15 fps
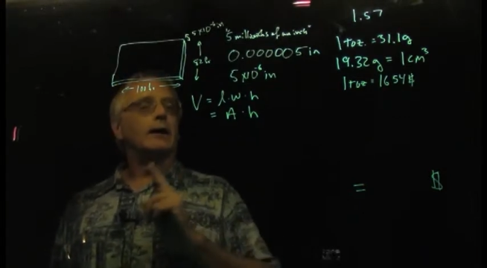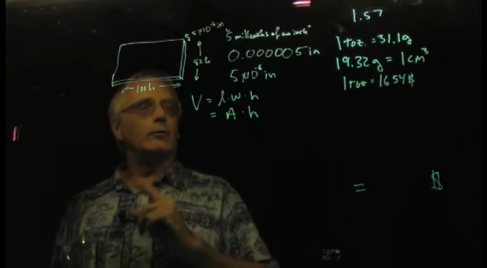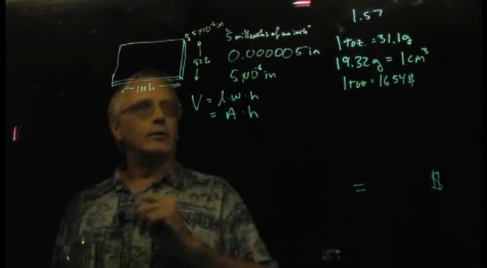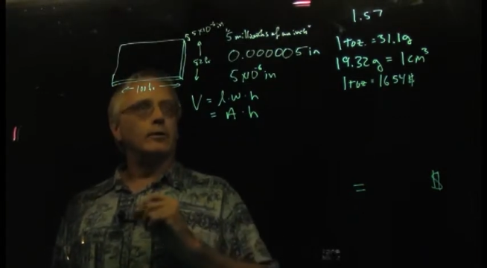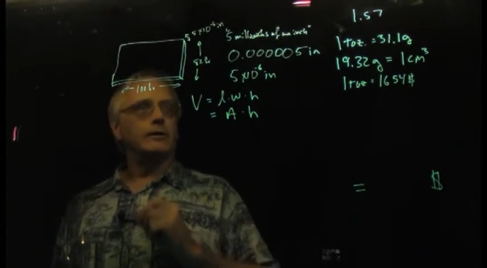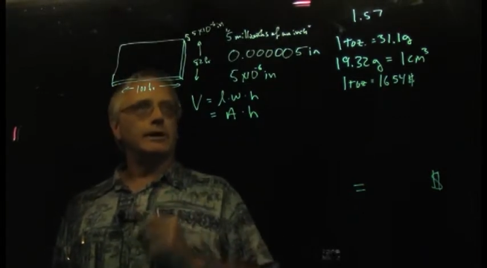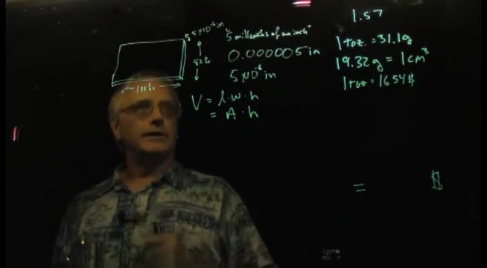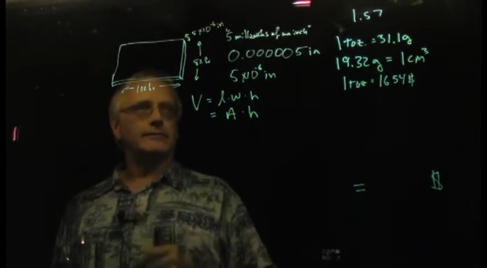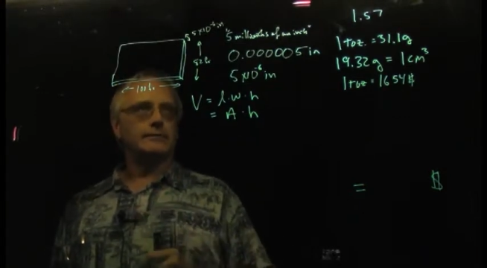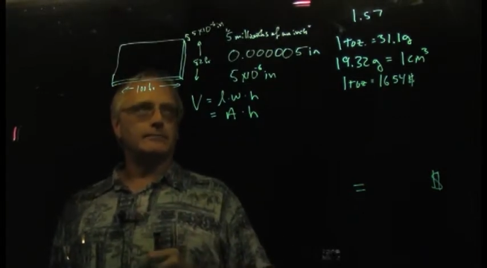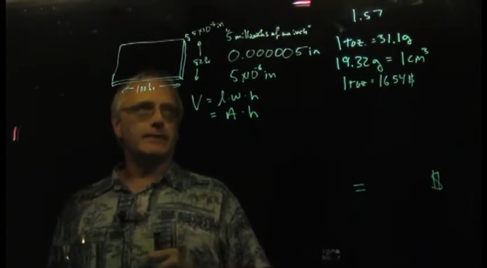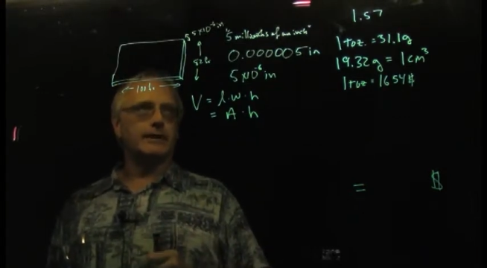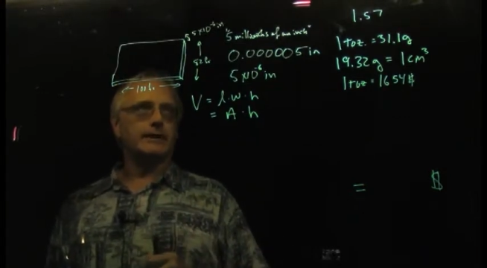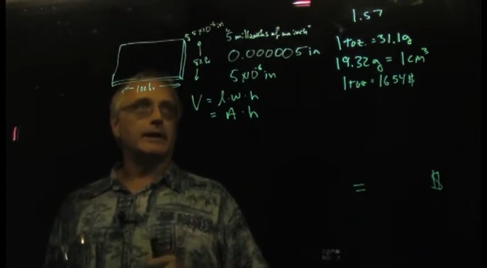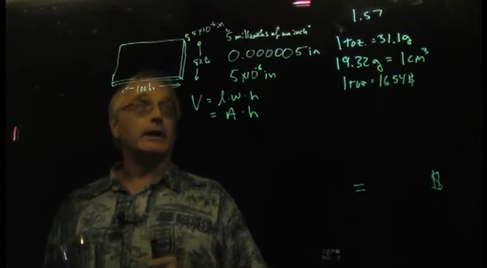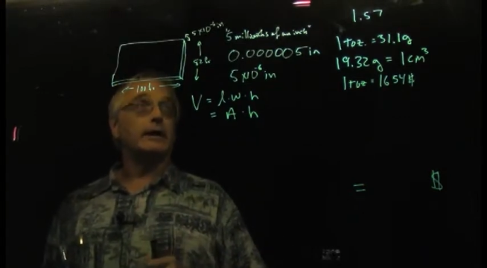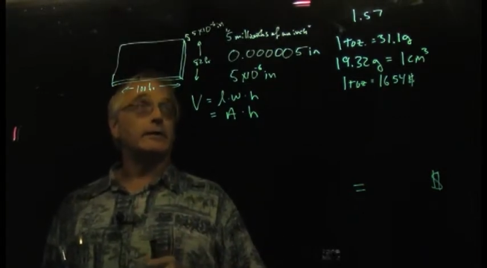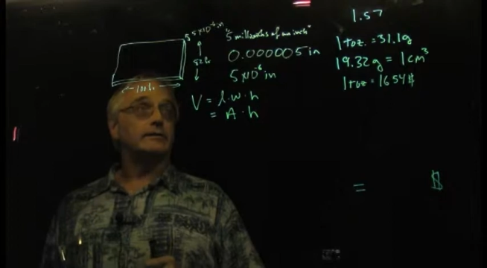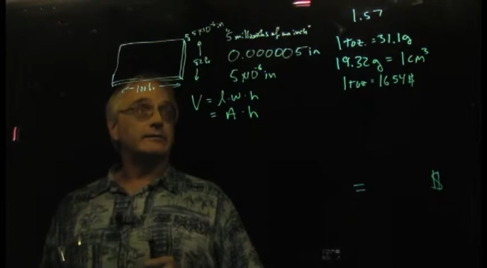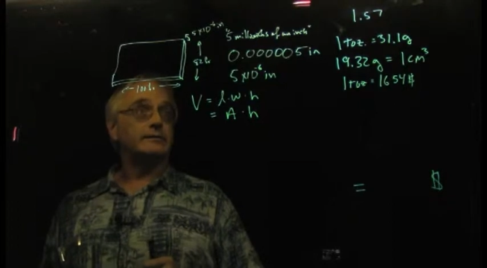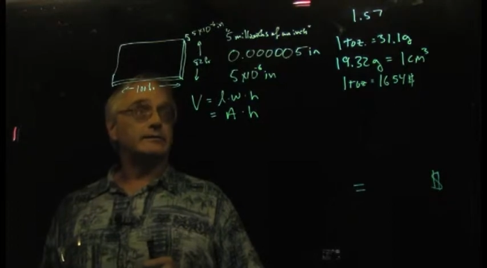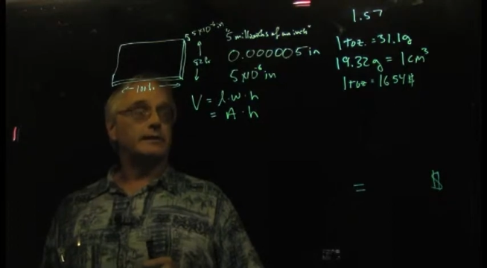I will have to make
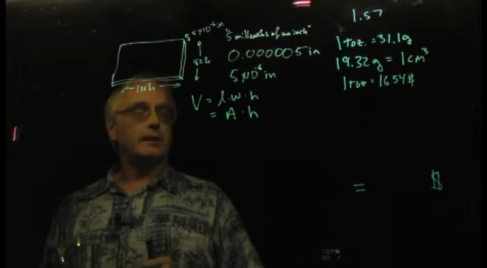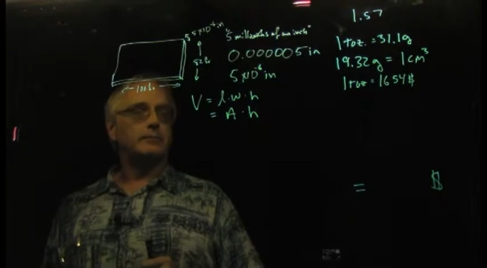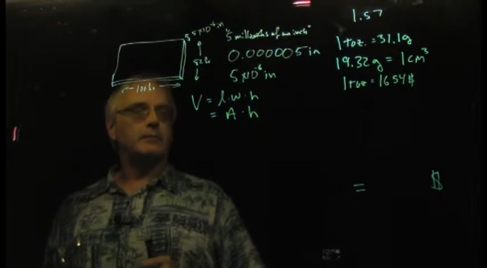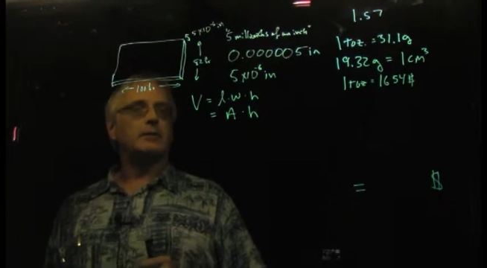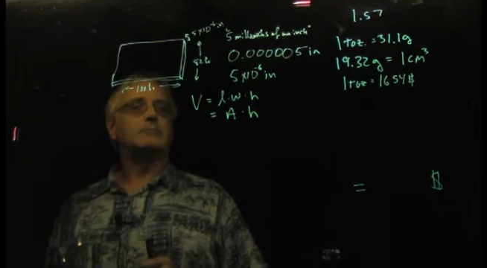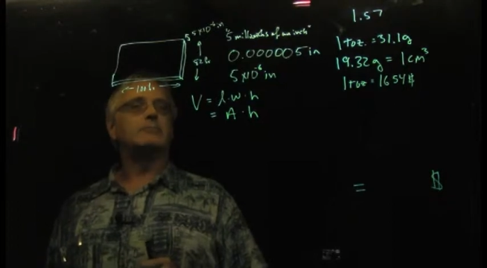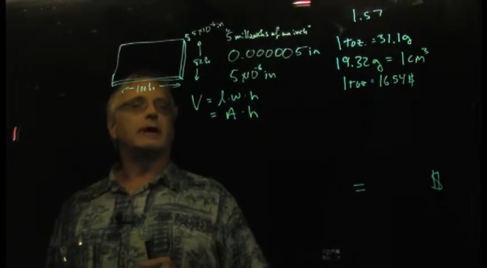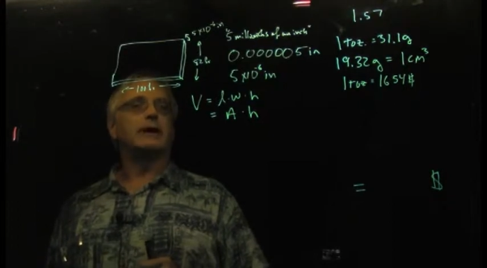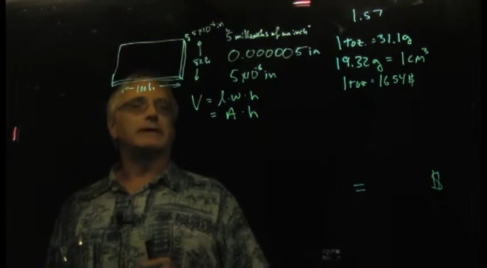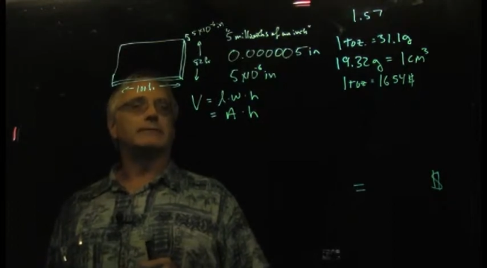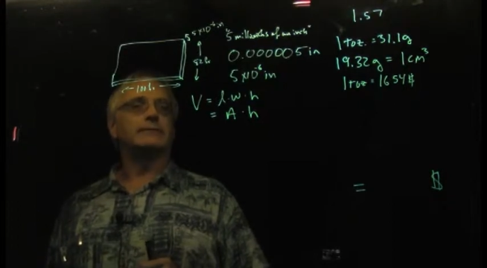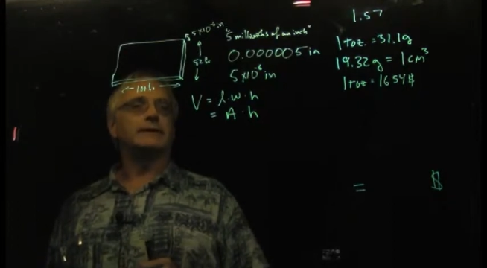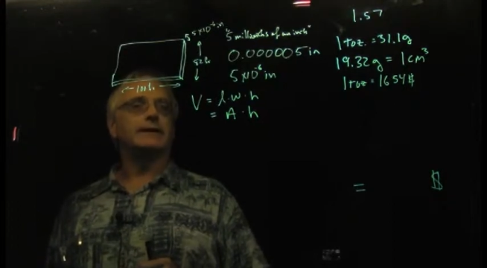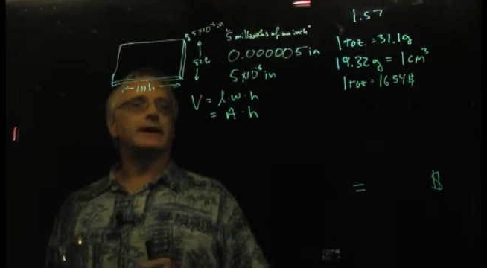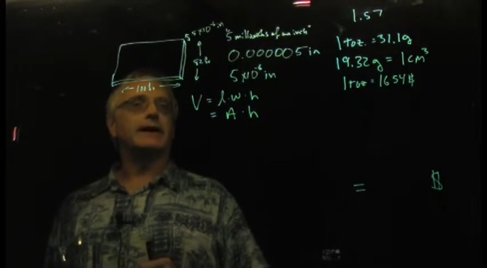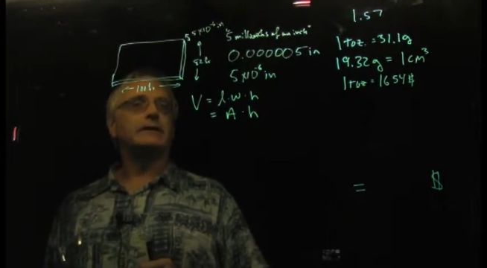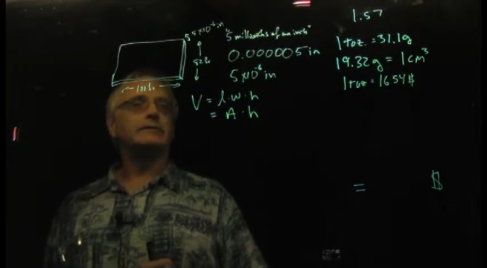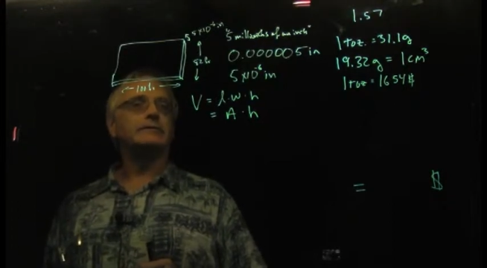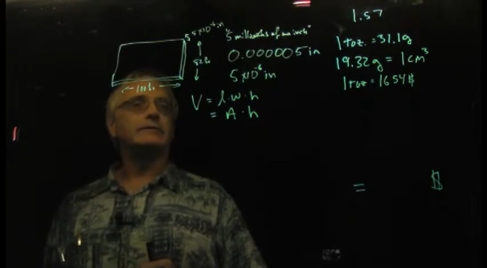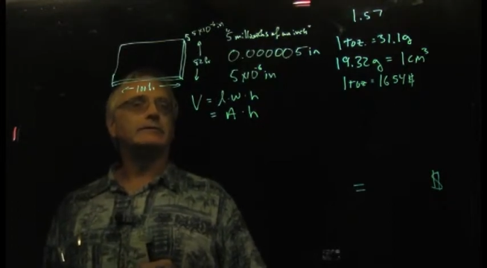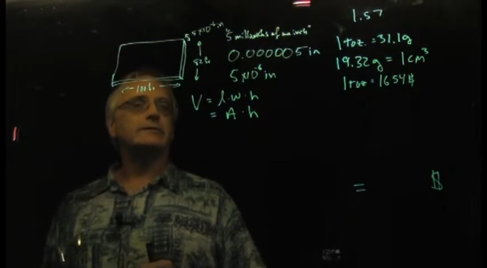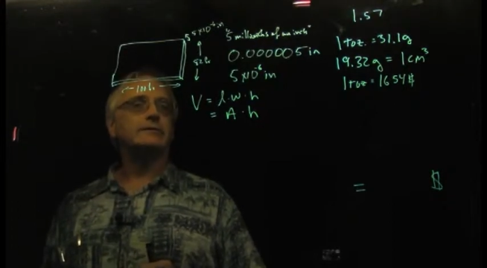some
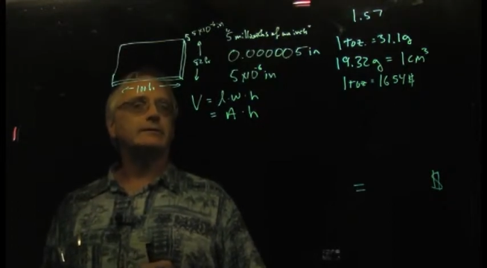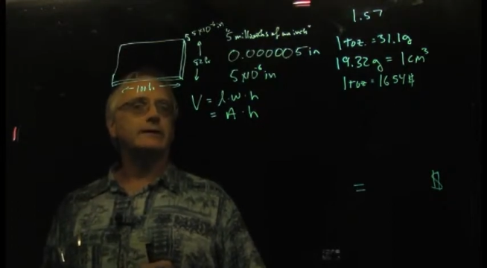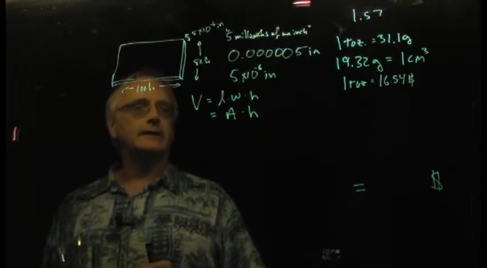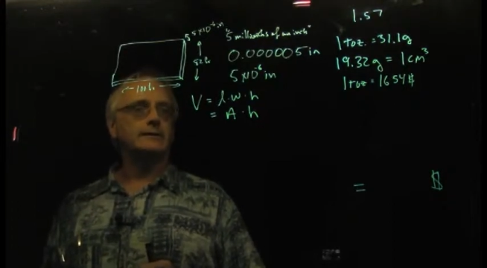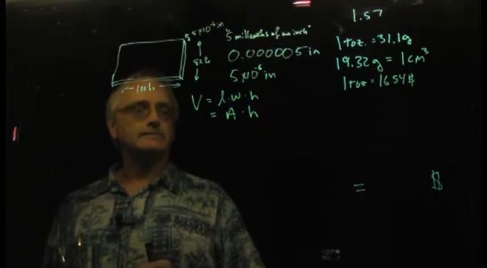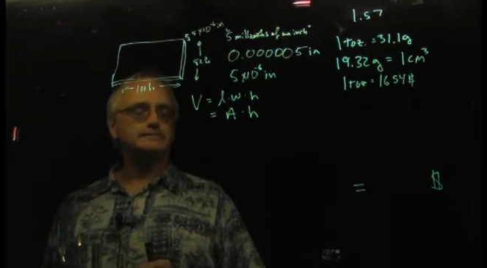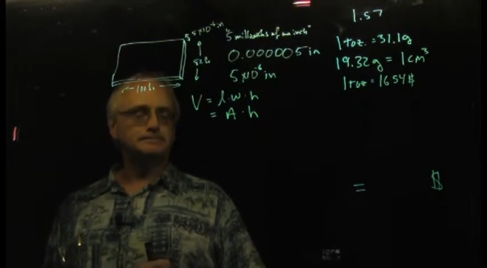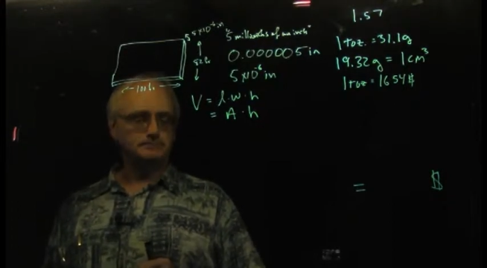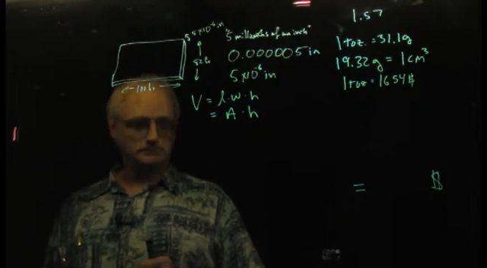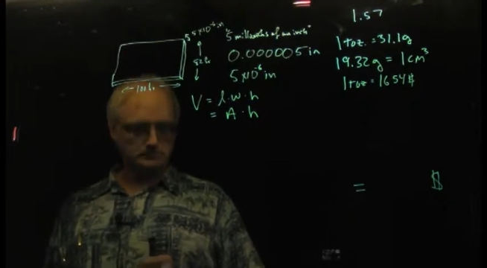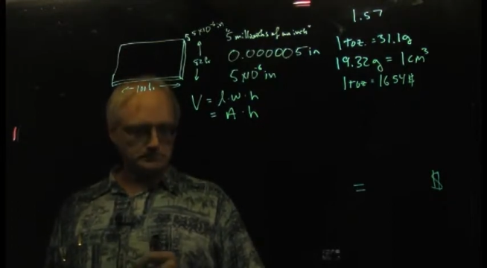modifications in there,